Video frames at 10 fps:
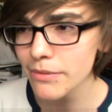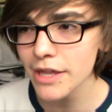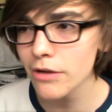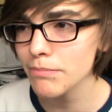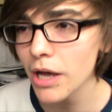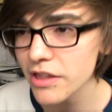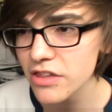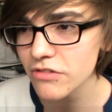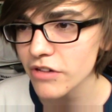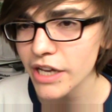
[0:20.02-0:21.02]
with our
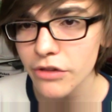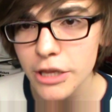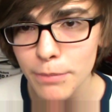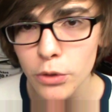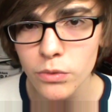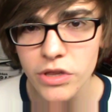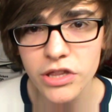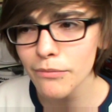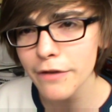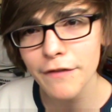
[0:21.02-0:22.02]
butter and our spoons,
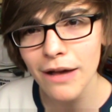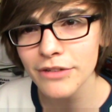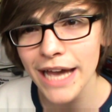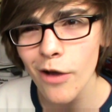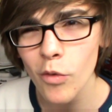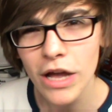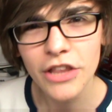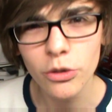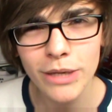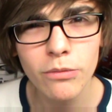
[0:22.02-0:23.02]
and then we found out
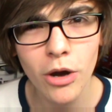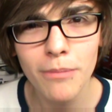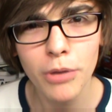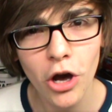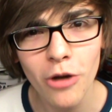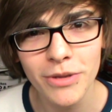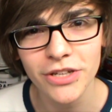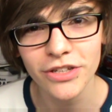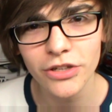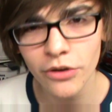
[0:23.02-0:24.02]
that we weren't
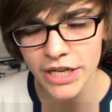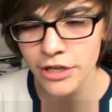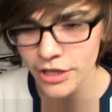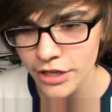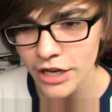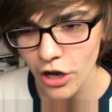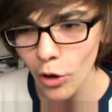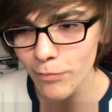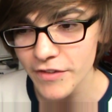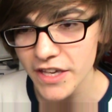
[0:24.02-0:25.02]
permanent, not in a
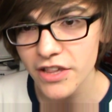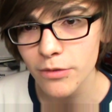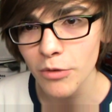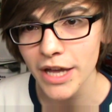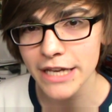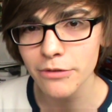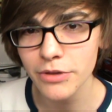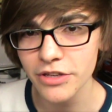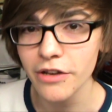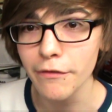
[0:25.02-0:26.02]
obvious way. It
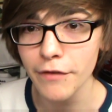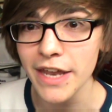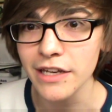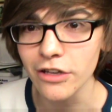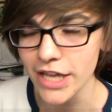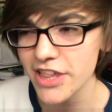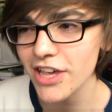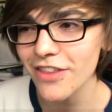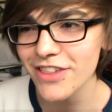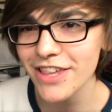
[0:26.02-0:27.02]
wasn't an event like,
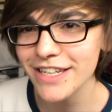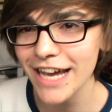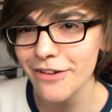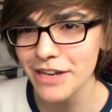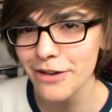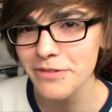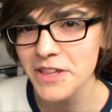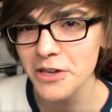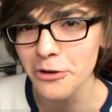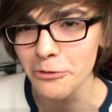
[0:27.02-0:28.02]
son, sit down, how was
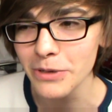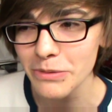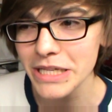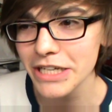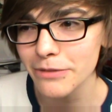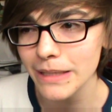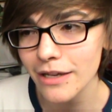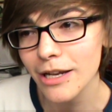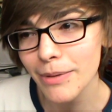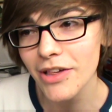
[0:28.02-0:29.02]
school? It was good, we
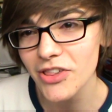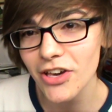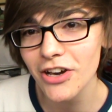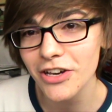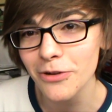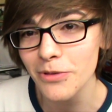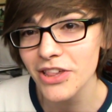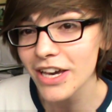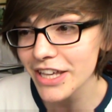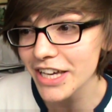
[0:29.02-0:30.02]
learnt about
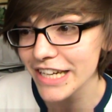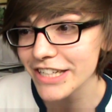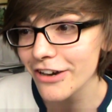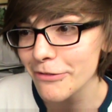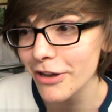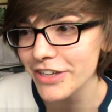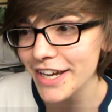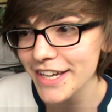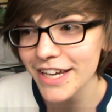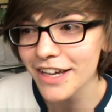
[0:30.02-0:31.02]
circles. You're gonna die one
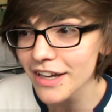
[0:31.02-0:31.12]
day.